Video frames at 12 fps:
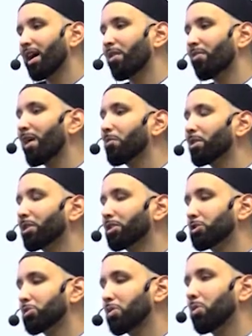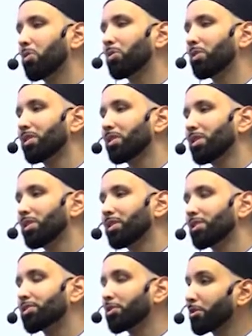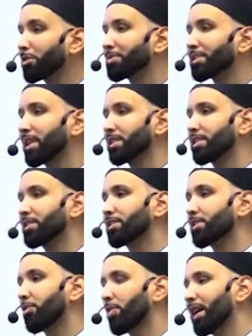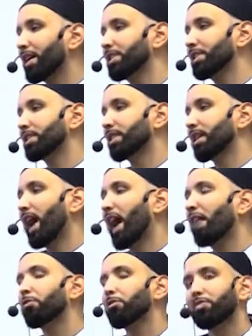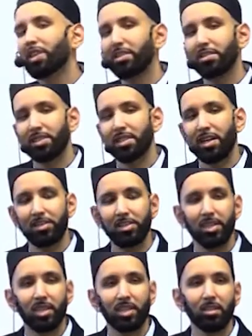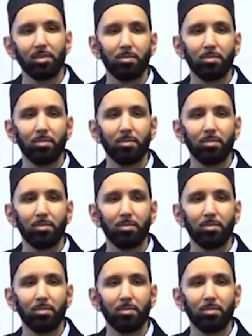of our control, circumstances arise, our faith is not shaken.